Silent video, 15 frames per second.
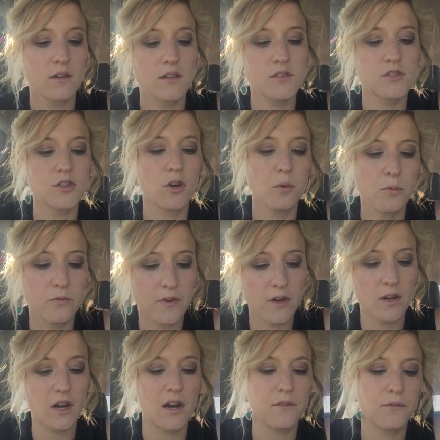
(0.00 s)
"Does Job
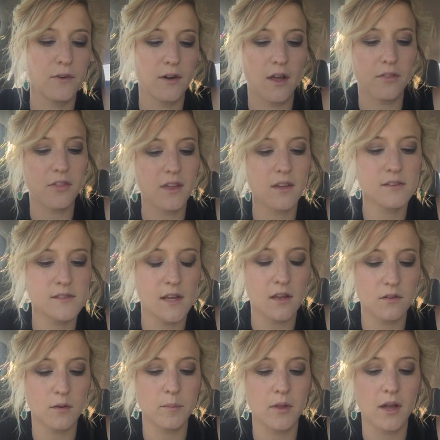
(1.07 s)
fear God for nothing?"
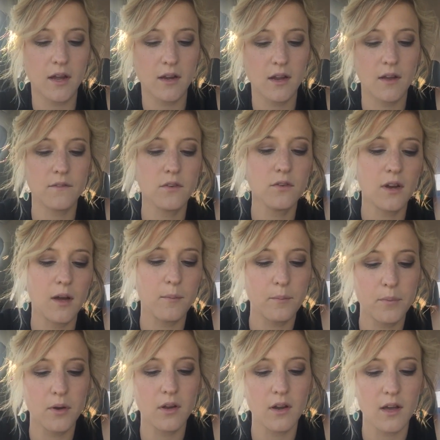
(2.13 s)
Satan replied. "Have you not
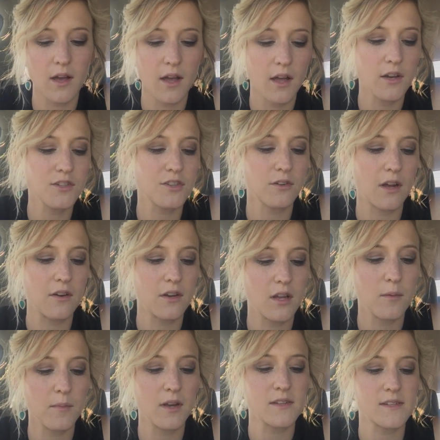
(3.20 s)
put a hedge around
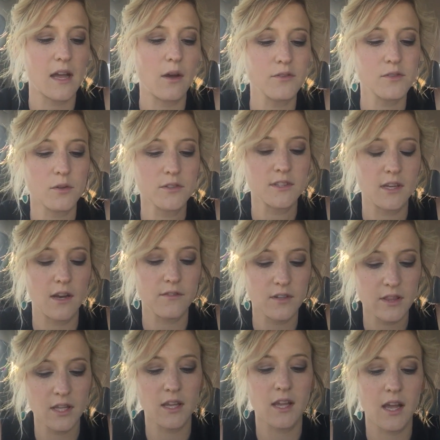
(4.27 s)
him and his household and
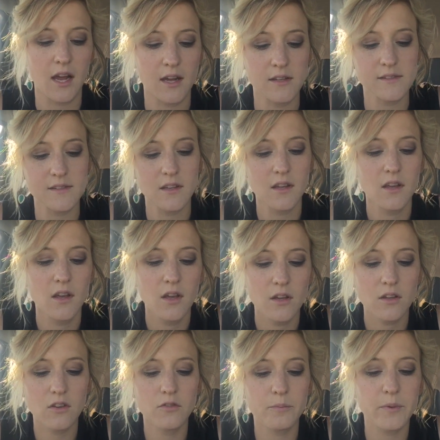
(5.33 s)
everything he has?
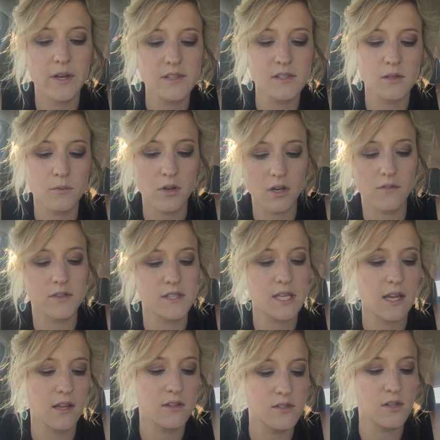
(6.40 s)
You have blessed the work of his
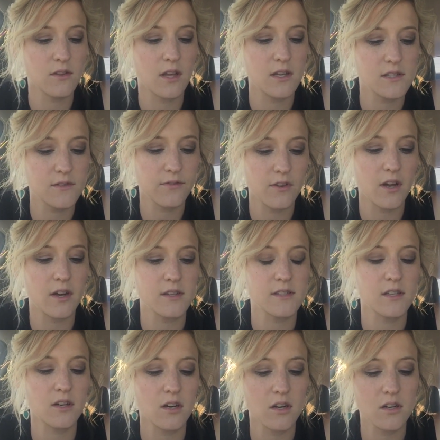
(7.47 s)
hands so that his
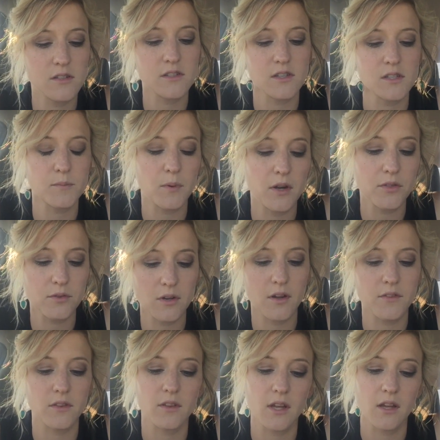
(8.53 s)
flocks and herds are spread
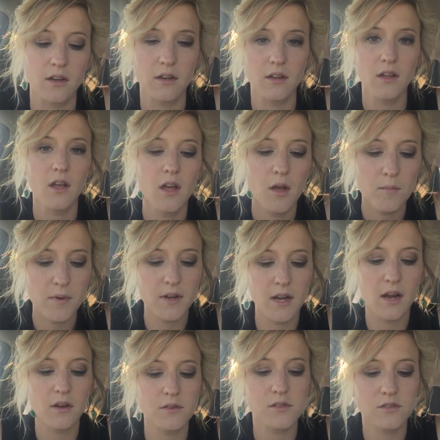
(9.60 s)
throughout the land. But
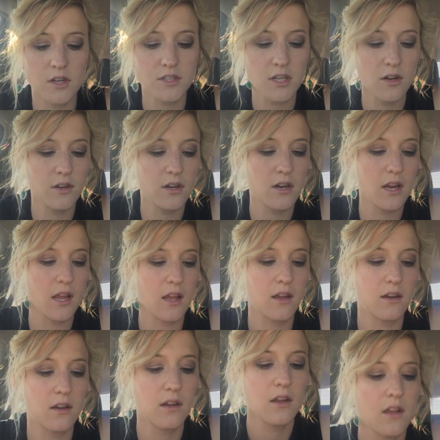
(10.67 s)
now stretch out your
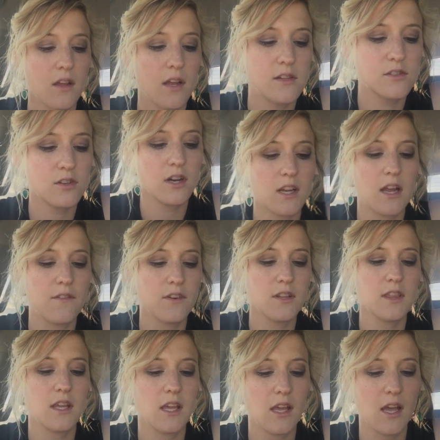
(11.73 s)
hand and strike
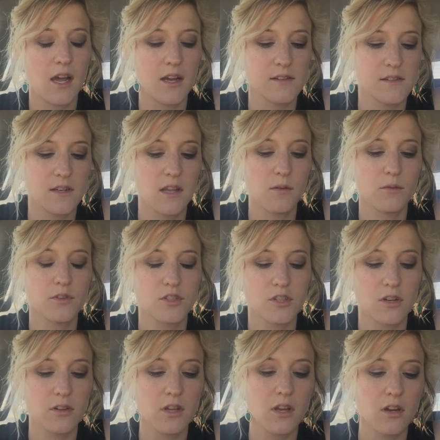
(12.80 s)
everything he has, and he will
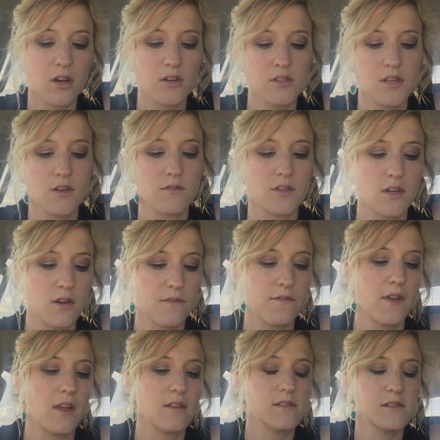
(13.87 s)
surely curse you to your
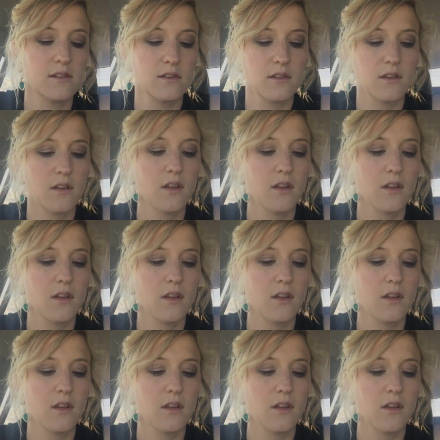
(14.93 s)
face."